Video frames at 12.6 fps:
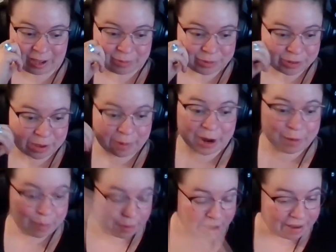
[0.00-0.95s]
So I want to
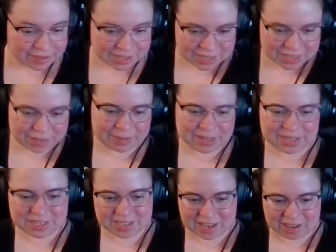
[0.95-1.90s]
preface this by
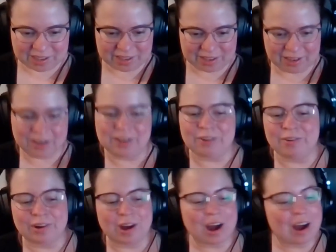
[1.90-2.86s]
saying that,
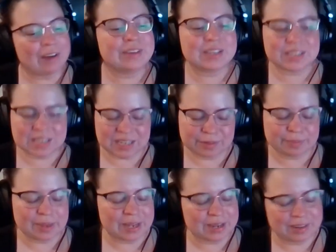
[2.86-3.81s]
it'll obviously
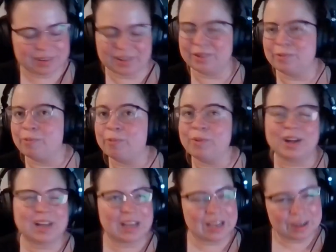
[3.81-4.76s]
depend on
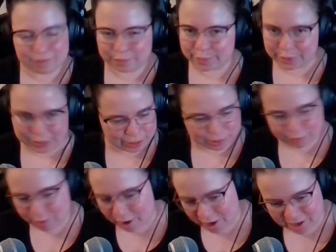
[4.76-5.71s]
what kind of book you're
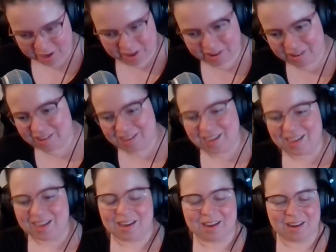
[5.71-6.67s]
writing,
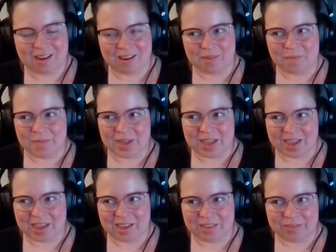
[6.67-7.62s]

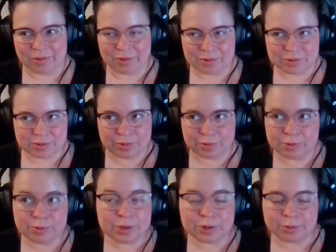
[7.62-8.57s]
and also
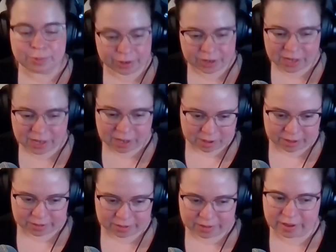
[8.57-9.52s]
who you're working
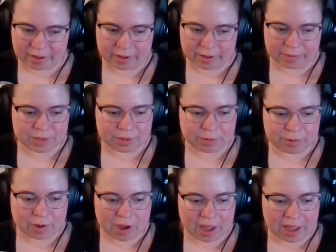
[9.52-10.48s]
with.
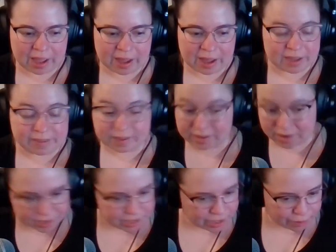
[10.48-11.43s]
So I did
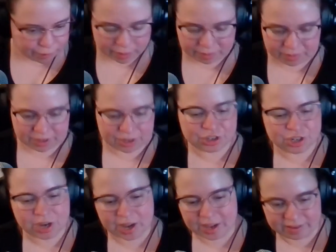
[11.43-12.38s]
not
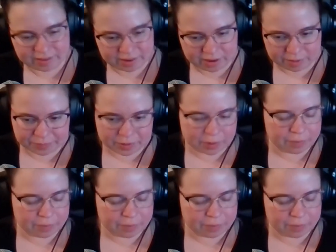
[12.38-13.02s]
self-publish. I ended up